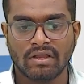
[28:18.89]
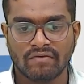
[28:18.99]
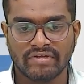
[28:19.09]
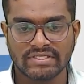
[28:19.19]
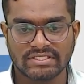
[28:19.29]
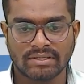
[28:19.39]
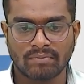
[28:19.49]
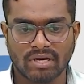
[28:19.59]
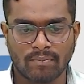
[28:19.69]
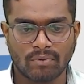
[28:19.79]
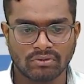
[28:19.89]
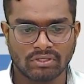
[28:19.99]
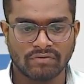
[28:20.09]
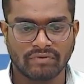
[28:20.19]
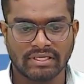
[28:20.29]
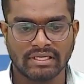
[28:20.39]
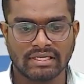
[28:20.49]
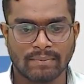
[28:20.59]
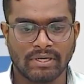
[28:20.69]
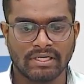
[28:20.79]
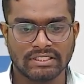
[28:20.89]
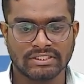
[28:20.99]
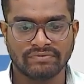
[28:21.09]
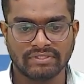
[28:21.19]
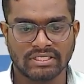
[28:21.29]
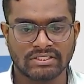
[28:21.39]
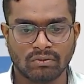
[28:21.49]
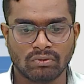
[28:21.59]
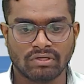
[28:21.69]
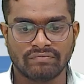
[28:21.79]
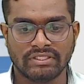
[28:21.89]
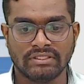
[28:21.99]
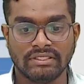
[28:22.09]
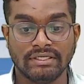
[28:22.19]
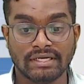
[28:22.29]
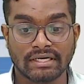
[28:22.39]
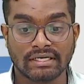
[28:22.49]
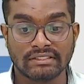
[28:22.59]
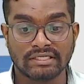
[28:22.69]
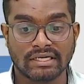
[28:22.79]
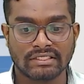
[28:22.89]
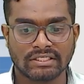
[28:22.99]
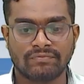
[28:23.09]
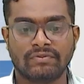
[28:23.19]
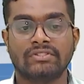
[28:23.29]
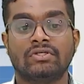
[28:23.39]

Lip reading: When some amount of working capital is financed out of the internal generation of funds,